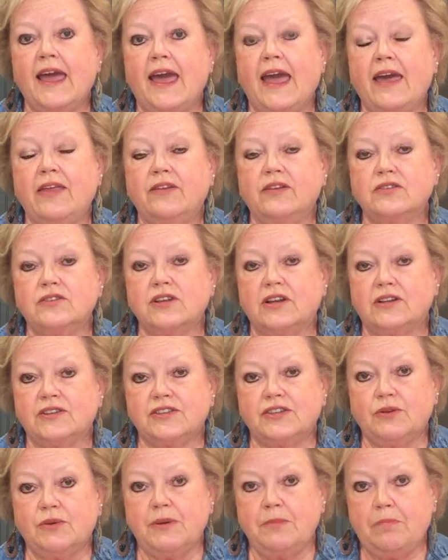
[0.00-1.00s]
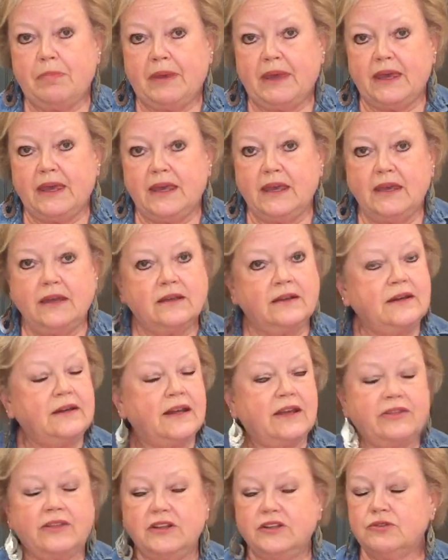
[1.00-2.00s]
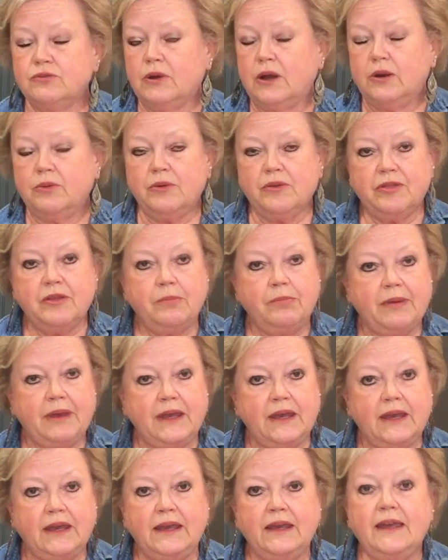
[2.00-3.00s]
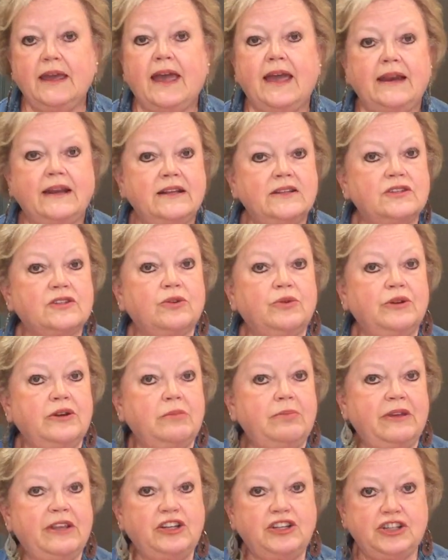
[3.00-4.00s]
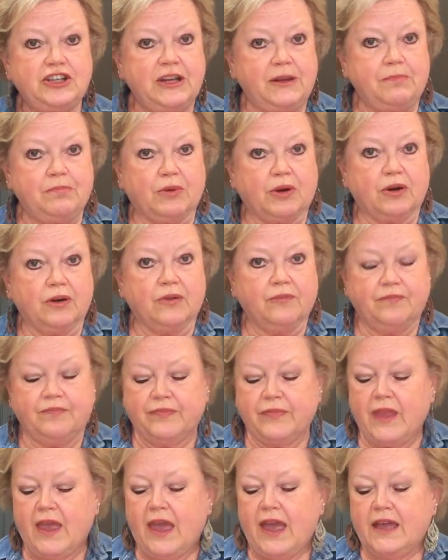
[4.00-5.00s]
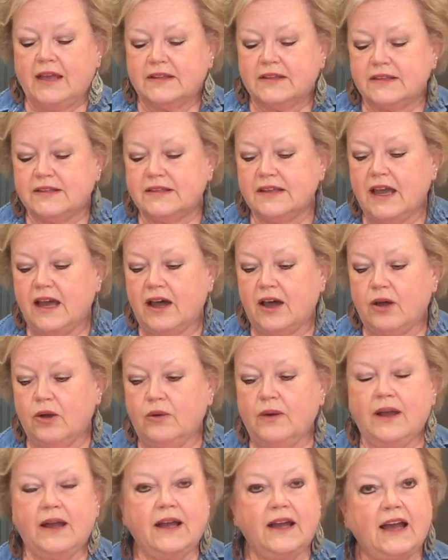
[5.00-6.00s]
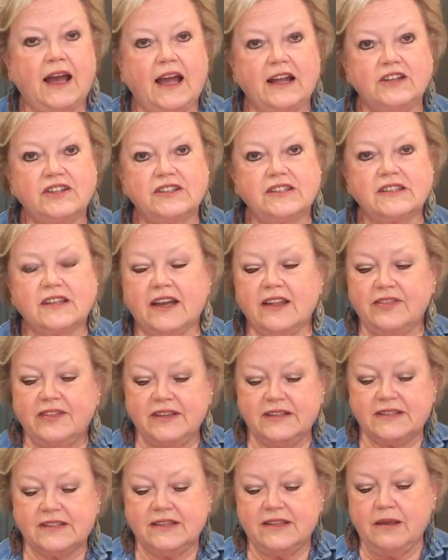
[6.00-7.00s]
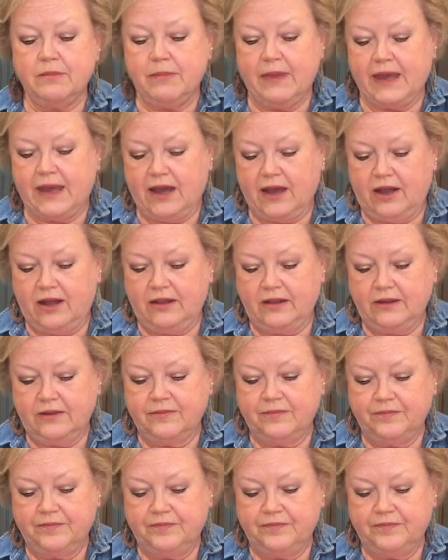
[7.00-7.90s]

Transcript: And there's also a B, nothing's wrong with the B, and it's going to be cheaper. So I just got this in the mail.